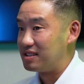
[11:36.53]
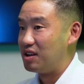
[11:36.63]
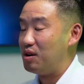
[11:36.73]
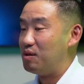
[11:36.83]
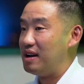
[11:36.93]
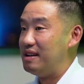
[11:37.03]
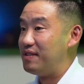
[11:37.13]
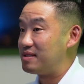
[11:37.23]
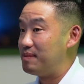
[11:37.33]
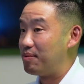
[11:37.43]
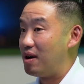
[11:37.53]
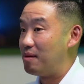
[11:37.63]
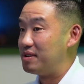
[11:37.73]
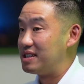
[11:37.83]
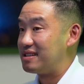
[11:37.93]
So investment
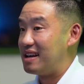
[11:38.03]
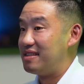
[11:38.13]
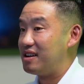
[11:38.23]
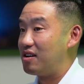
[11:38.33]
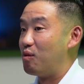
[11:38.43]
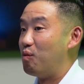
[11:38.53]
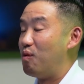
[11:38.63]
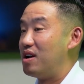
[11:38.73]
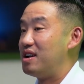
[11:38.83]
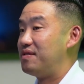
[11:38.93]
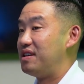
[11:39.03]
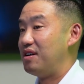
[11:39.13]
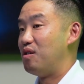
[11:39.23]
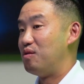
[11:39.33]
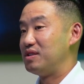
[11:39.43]
properties, I think, are one of the
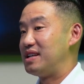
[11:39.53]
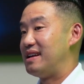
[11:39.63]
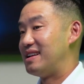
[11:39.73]
only,